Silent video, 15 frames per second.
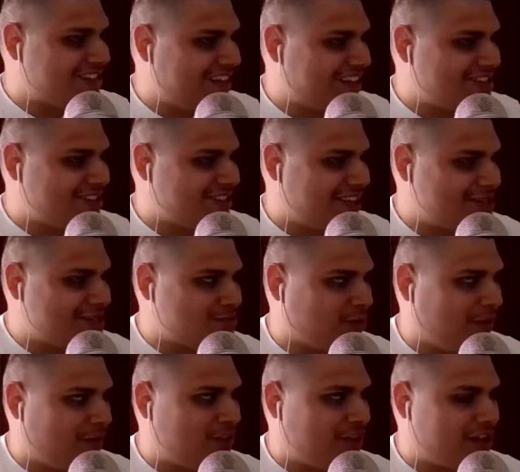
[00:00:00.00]
that's, that's
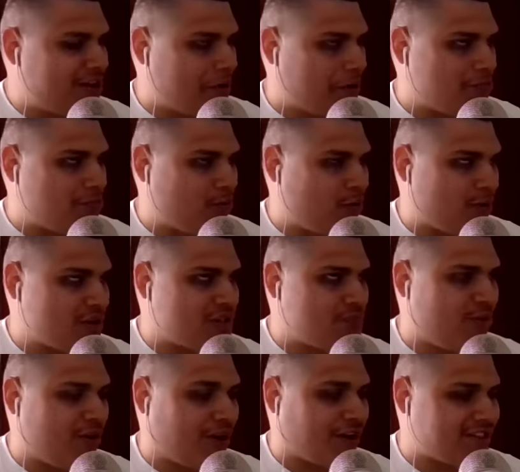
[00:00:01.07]
proof that you're a poor
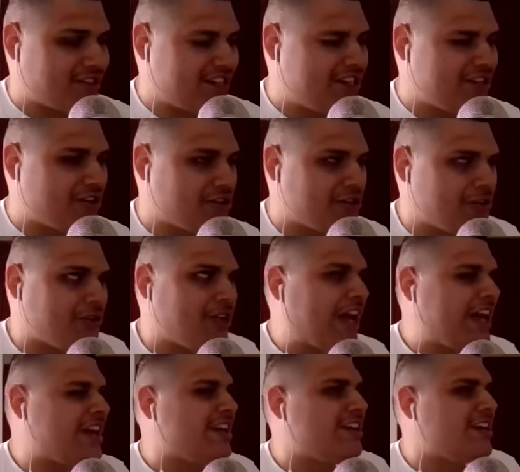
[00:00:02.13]
sport. Cause I didn't,
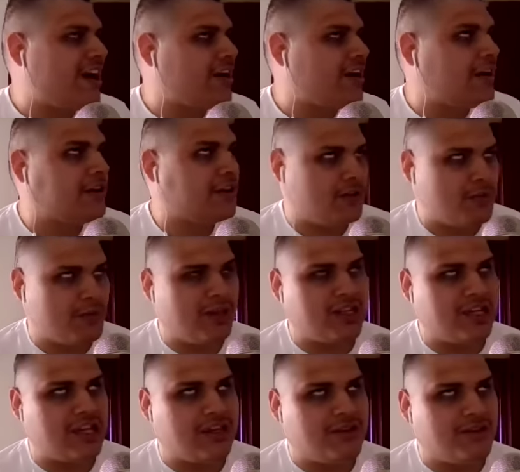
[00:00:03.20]
I did not
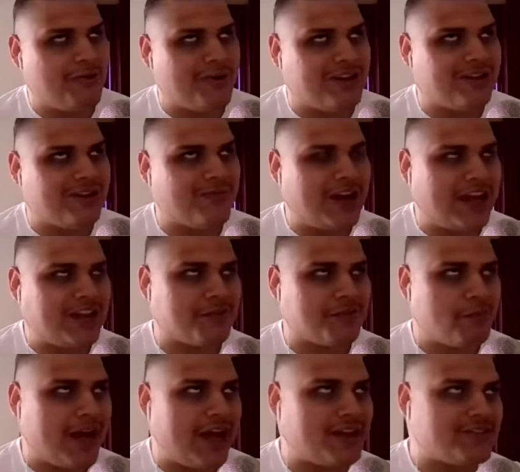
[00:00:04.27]
humiliate you when, when I
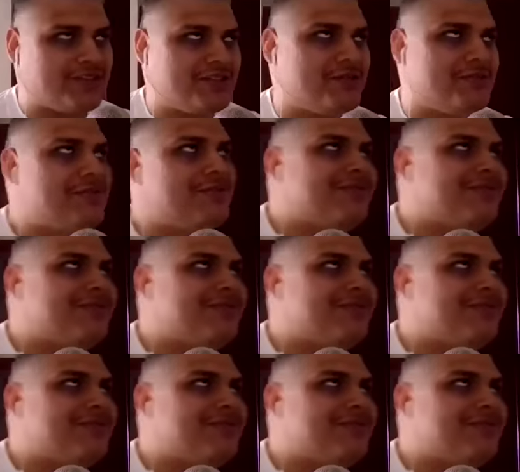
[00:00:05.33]
surpassed you.